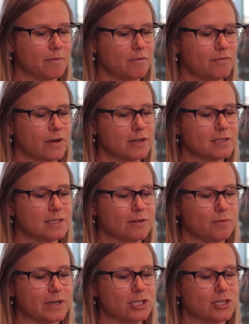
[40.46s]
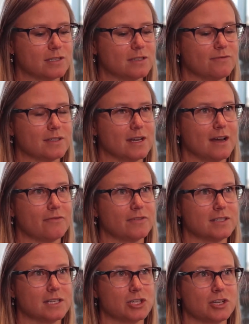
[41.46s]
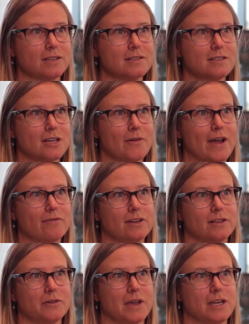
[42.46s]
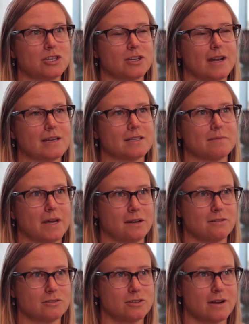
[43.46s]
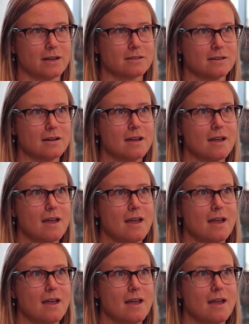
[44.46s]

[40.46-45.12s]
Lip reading: first of which is a physician. So every location has a medical director